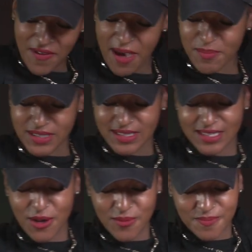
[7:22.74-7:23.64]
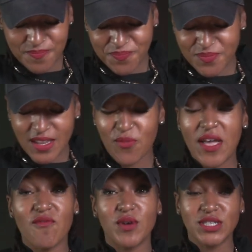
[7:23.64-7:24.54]
happens. So we
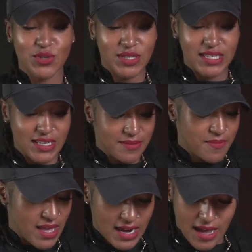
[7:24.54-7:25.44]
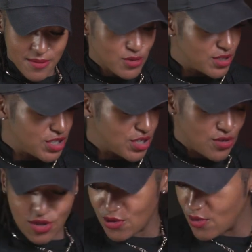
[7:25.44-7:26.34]
have one tortilla and I am going to show
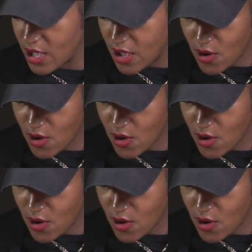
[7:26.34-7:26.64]
you